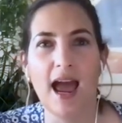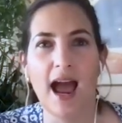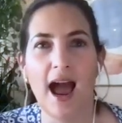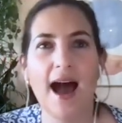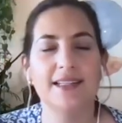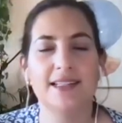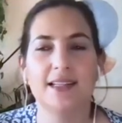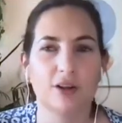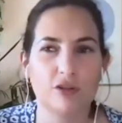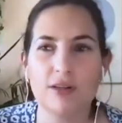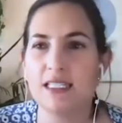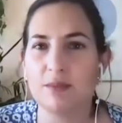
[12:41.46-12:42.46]
and it
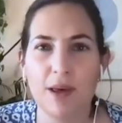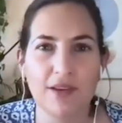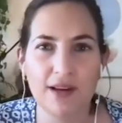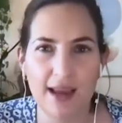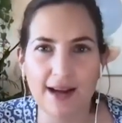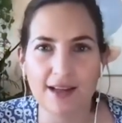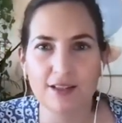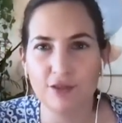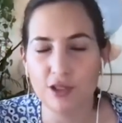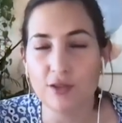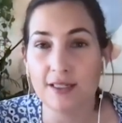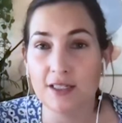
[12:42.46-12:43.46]
increased monthly active
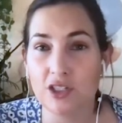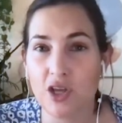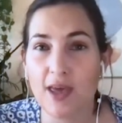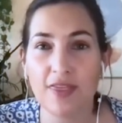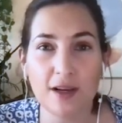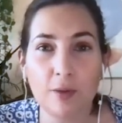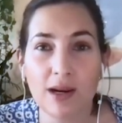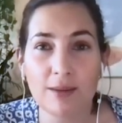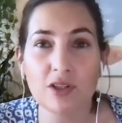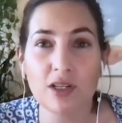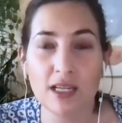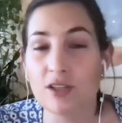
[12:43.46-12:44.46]
usage. So I think what I'm
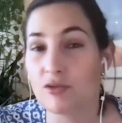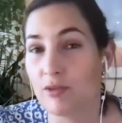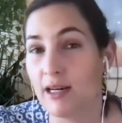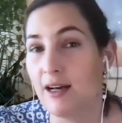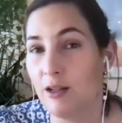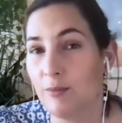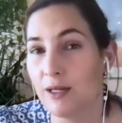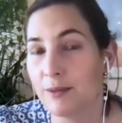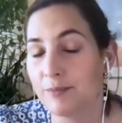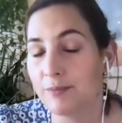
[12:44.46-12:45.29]
doing here is really helping.